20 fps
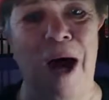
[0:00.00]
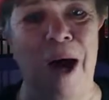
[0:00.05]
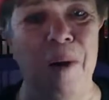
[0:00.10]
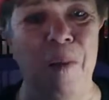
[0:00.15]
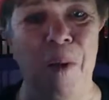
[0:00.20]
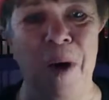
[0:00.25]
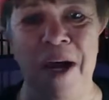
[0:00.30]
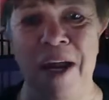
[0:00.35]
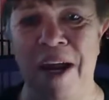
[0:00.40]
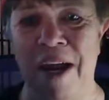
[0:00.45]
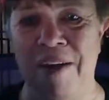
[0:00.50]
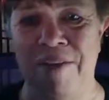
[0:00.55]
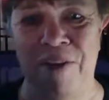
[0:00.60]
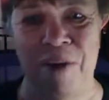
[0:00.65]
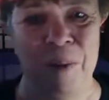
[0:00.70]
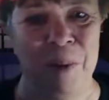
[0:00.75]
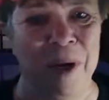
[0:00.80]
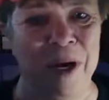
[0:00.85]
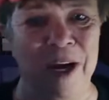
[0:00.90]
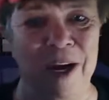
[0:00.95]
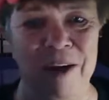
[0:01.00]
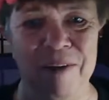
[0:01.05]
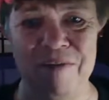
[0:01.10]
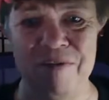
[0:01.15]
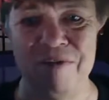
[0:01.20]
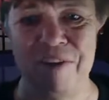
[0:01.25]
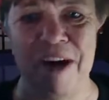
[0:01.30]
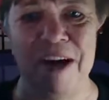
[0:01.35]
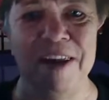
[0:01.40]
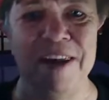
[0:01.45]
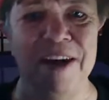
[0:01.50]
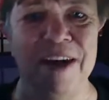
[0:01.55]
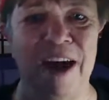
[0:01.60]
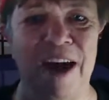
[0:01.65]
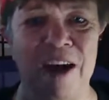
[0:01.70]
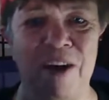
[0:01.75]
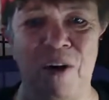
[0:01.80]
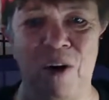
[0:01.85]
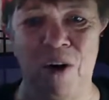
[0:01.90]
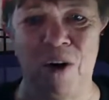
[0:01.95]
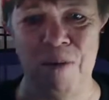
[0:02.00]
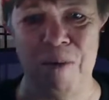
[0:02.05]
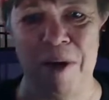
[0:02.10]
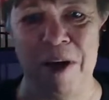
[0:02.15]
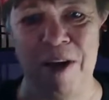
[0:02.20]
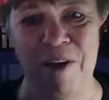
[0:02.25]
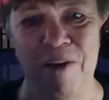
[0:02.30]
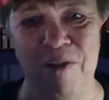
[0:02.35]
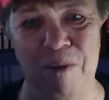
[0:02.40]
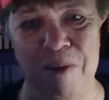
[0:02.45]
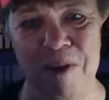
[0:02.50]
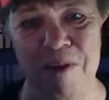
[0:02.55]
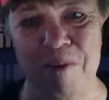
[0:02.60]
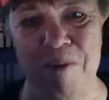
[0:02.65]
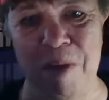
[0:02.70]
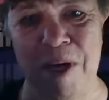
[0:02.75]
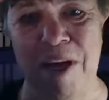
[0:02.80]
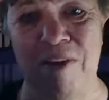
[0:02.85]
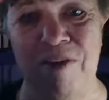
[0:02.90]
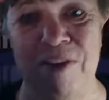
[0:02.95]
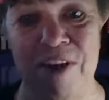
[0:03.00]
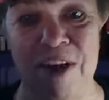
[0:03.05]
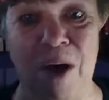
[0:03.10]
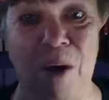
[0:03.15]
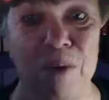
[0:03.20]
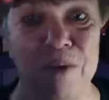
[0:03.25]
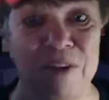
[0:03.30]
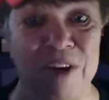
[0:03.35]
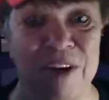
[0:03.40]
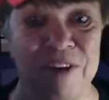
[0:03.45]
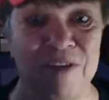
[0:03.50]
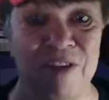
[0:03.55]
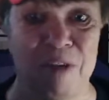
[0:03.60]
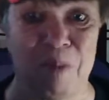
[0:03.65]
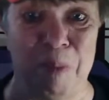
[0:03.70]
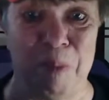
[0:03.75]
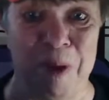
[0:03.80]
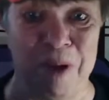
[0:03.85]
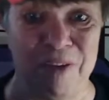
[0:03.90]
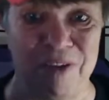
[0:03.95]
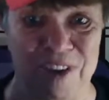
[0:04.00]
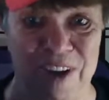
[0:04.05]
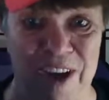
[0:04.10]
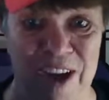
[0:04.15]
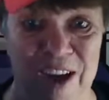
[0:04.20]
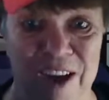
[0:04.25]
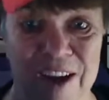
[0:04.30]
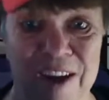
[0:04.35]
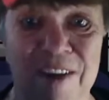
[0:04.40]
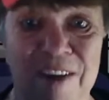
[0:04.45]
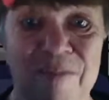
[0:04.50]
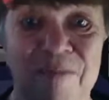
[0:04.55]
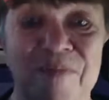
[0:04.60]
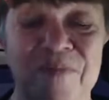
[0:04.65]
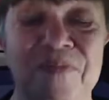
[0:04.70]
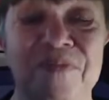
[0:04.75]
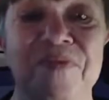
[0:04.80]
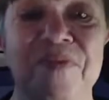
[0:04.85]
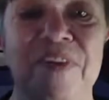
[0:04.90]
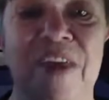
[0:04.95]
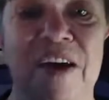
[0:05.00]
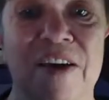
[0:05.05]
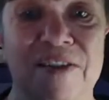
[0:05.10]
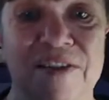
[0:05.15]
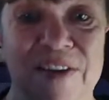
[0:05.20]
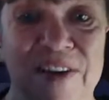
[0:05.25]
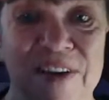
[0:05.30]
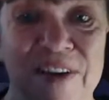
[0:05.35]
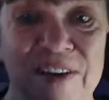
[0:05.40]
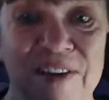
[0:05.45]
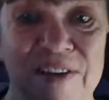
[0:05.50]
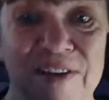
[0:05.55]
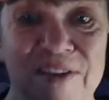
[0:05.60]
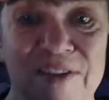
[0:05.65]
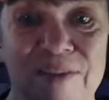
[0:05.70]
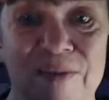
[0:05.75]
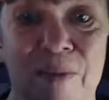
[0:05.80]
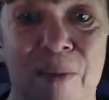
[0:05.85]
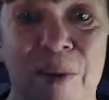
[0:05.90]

I went everywhere. Finally, I called my husband because he always has a spare set next to his